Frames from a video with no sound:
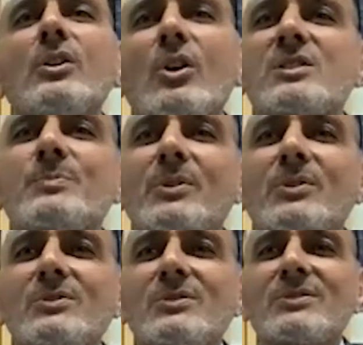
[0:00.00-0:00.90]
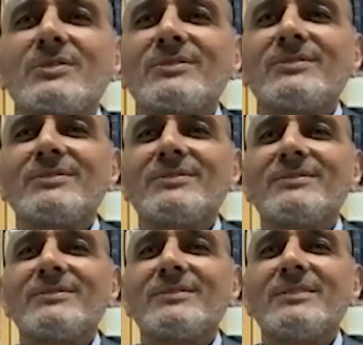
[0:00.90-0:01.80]
Gospels
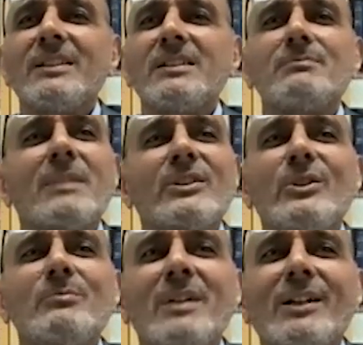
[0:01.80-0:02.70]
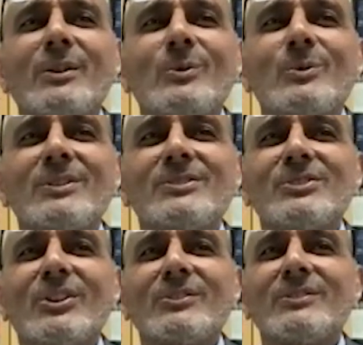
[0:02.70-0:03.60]
is Matthew, Mark, Luke, and
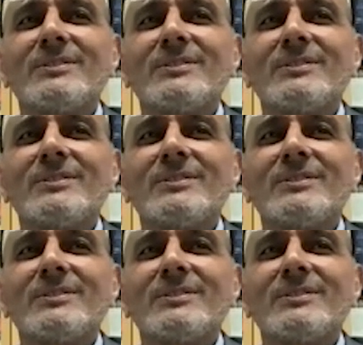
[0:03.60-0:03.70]
John.